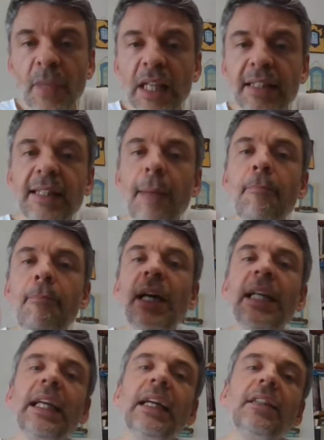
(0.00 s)

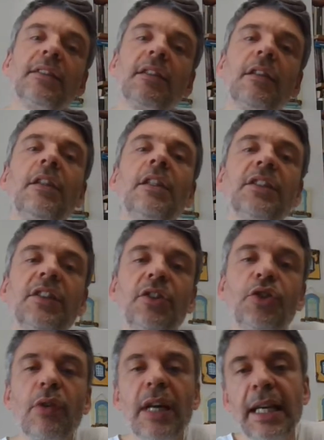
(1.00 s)
somebody else learns a
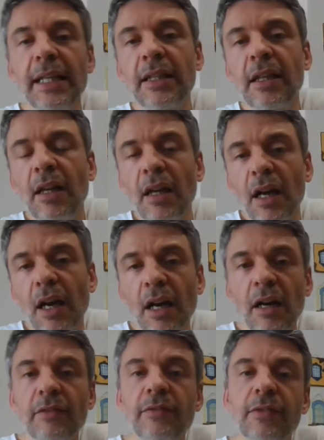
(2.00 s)
trade
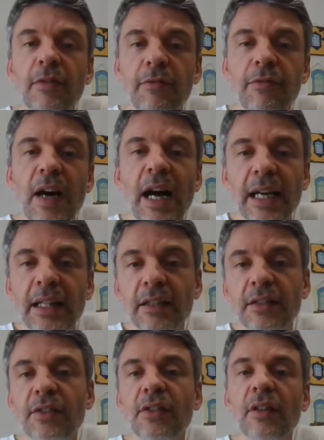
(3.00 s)
of
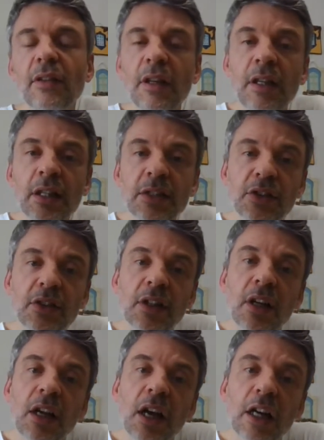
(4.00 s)
violence, learns
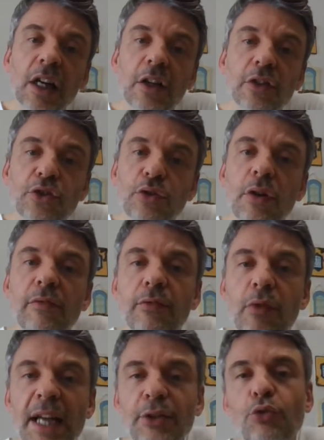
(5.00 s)
a culture
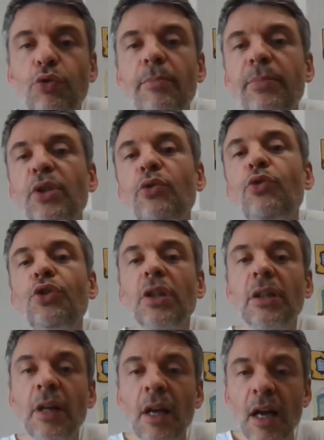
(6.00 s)
of
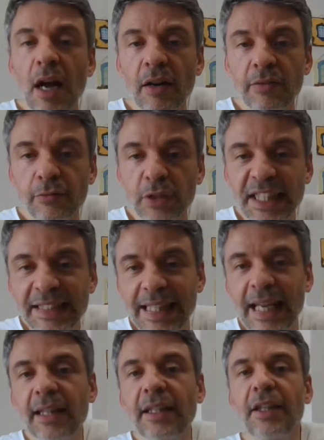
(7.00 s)
retribution, of
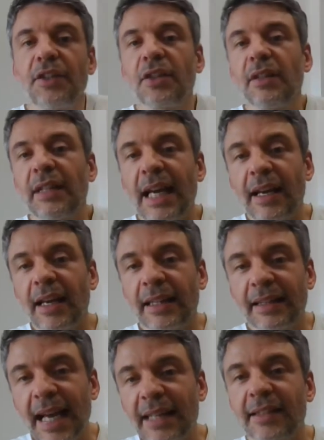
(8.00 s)
retaliation,
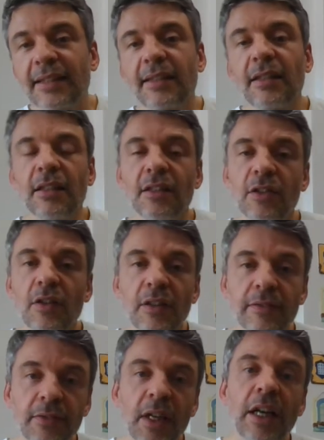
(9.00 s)
and that's a sort
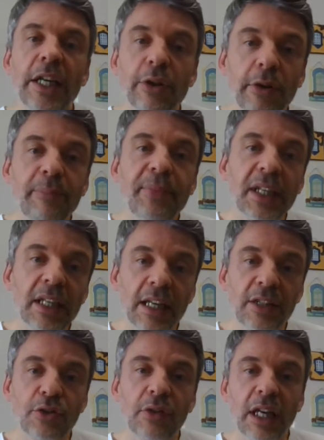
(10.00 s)
of European
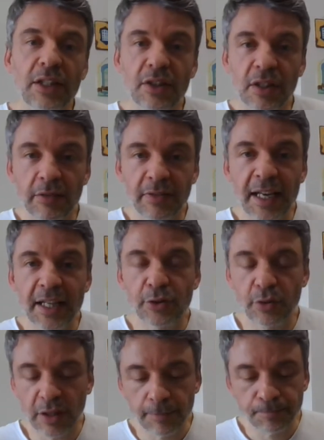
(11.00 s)
education of
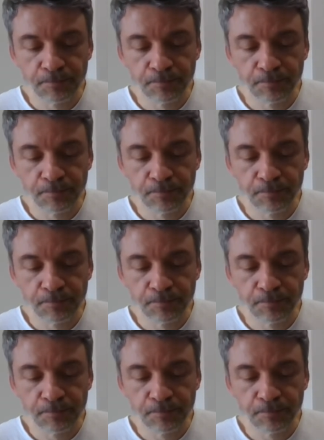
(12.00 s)
hatred.